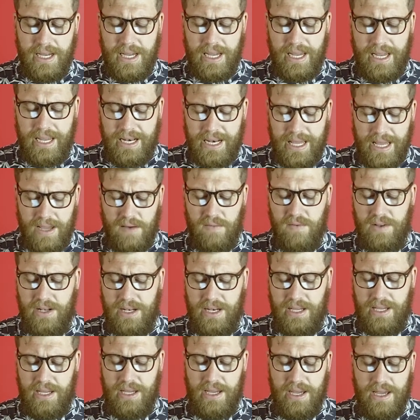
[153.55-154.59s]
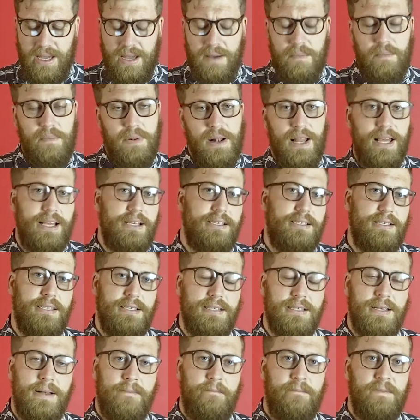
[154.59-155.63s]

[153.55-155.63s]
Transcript: in heavenly places.